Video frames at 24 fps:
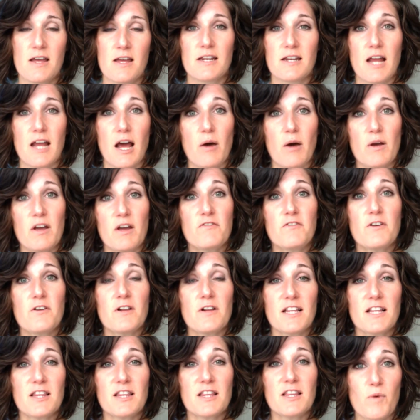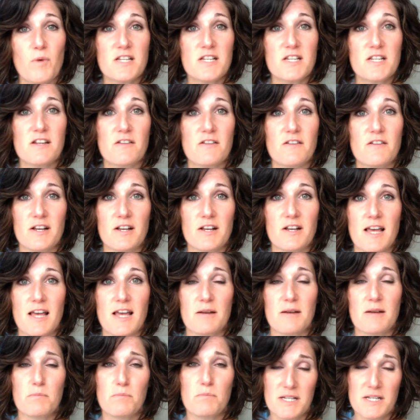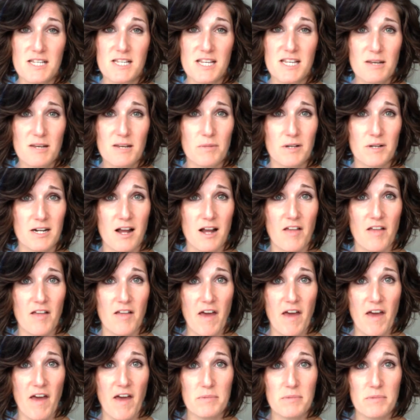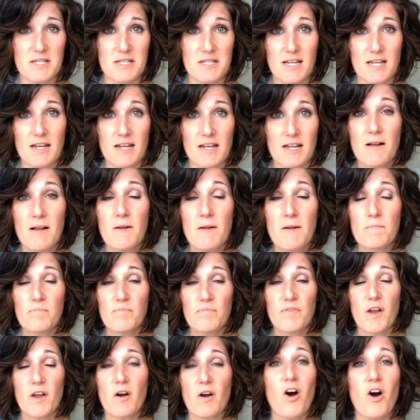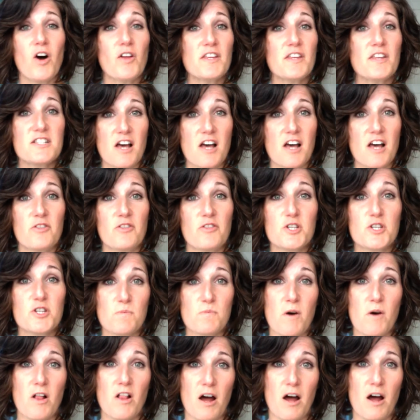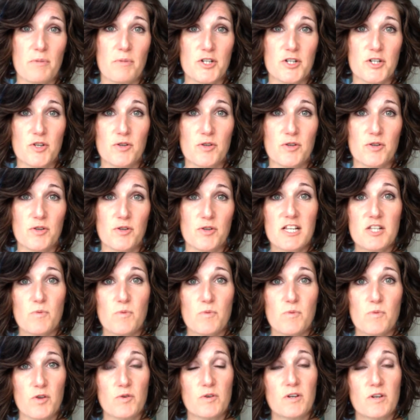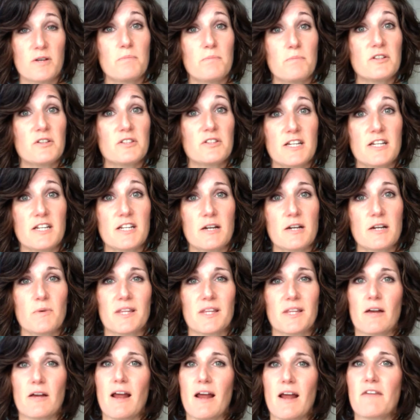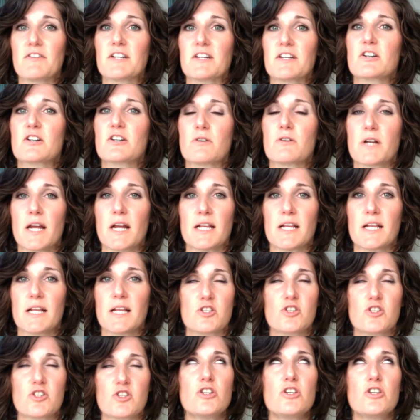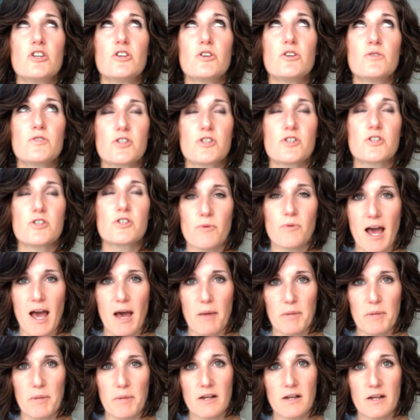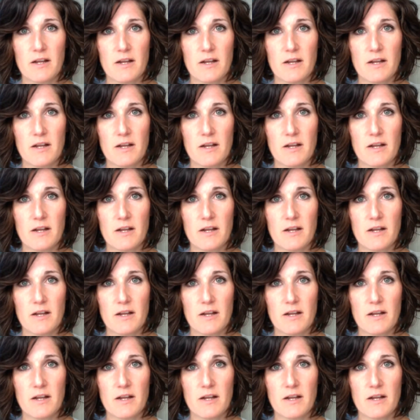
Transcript: Now, if you're like the rest of us and busy but not that busy, there are all these other small opportunities where you can build it in without having to create this huge new habit.